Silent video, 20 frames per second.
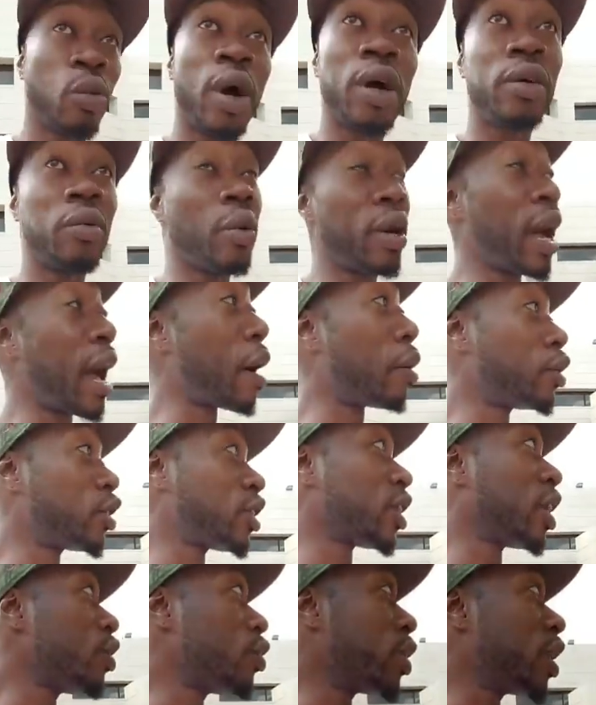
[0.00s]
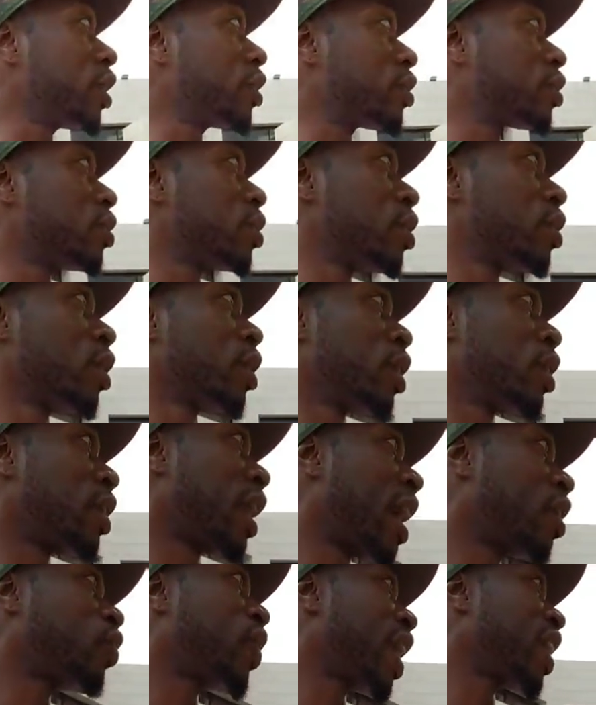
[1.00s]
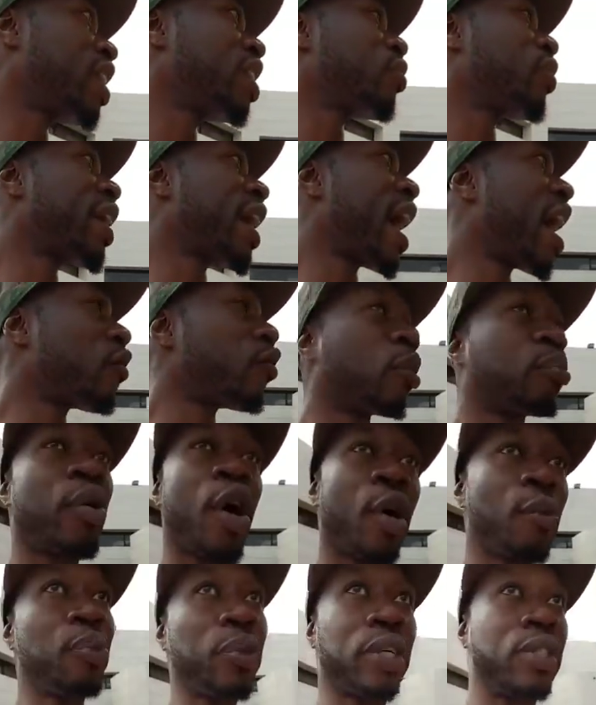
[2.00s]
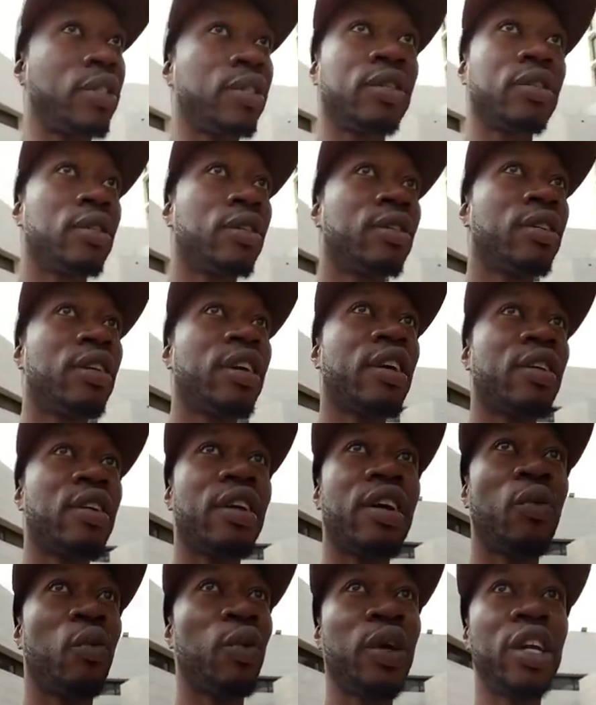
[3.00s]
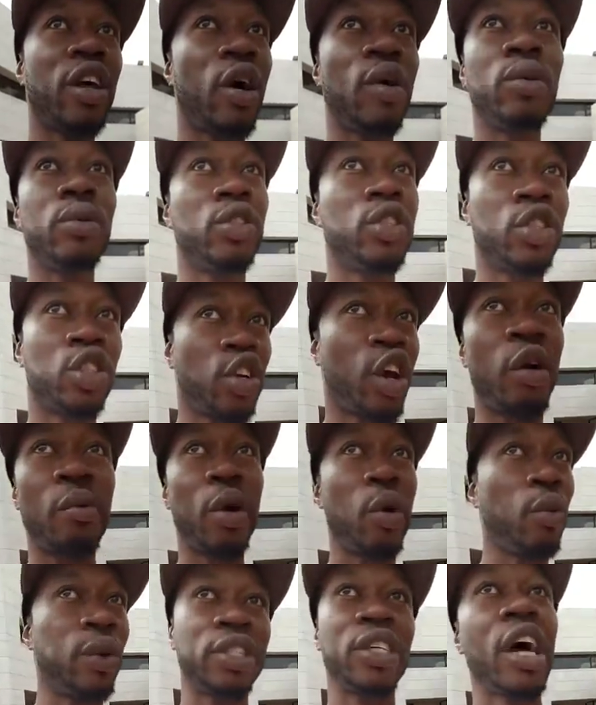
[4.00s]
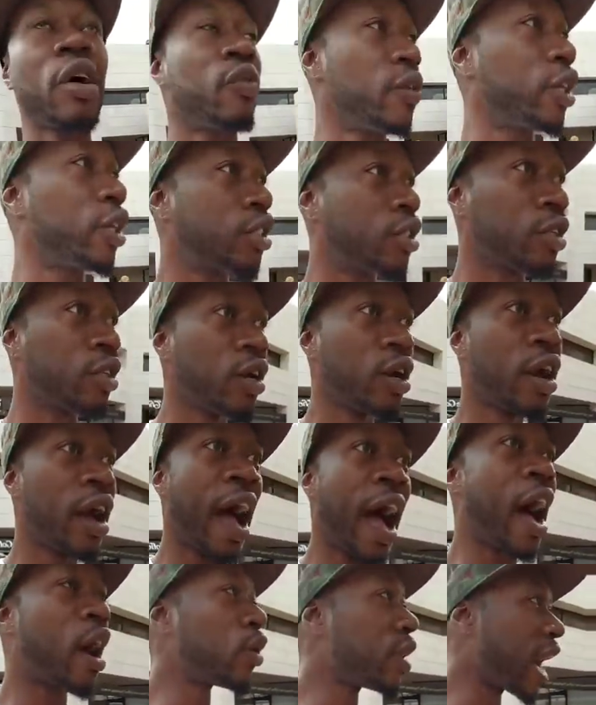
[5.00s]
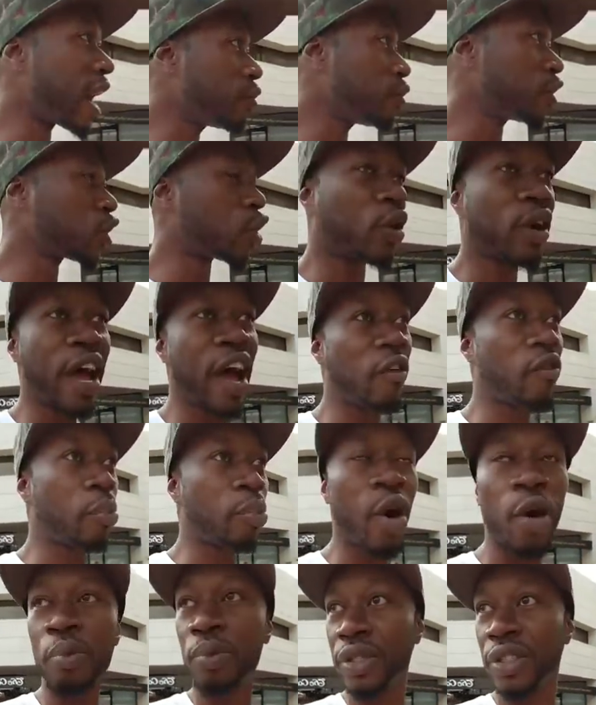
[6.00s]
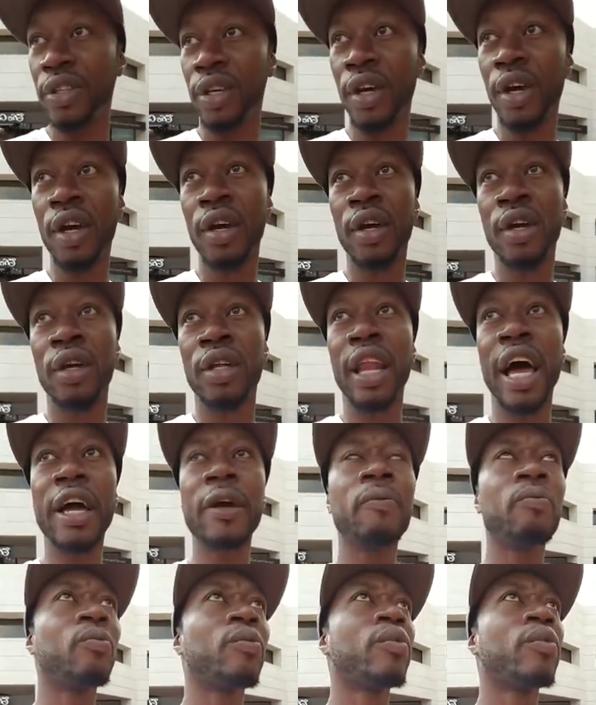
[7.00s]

Well, I will tell you this. Life can't even have a purpose if we don't determine what death is. how life is going to have a purpose. Like,